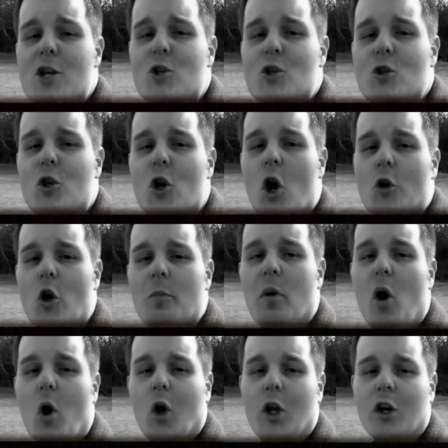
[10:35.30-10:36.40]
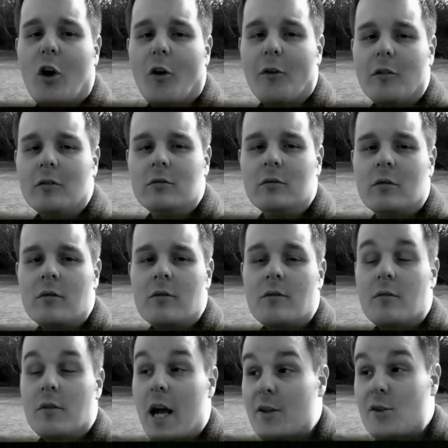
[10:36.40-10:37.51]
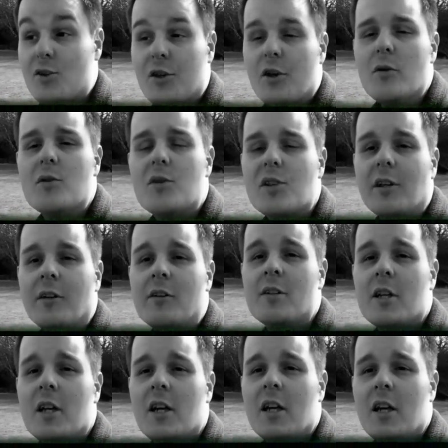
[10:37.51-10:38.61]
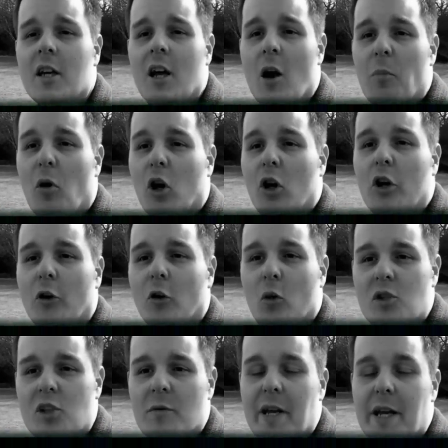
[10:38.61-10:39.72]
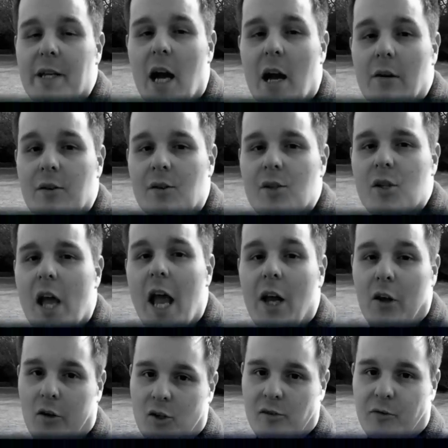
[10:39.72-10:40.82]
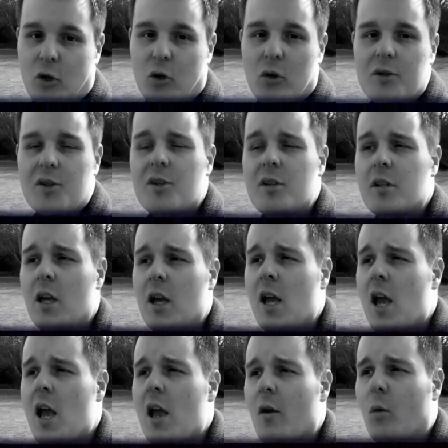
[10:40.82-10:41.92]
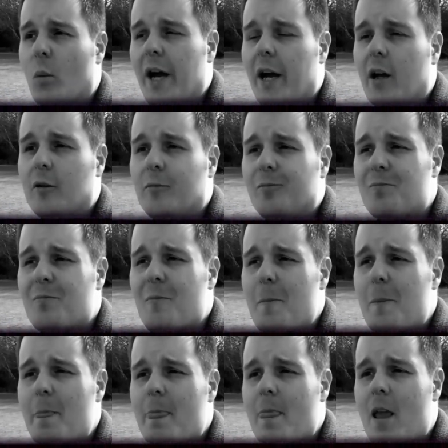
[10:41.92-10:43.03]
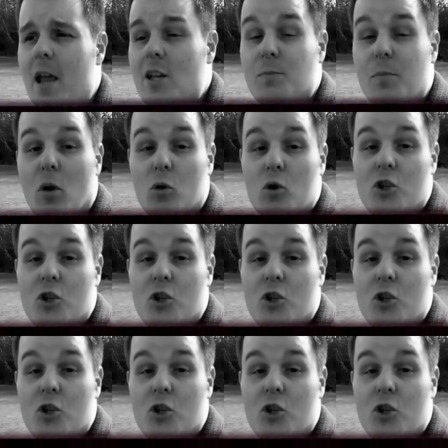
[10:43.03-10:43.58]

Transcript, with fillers: The ancient god Apollyon and Zeus, and Apollyon also being known as Helios, of course, well, it's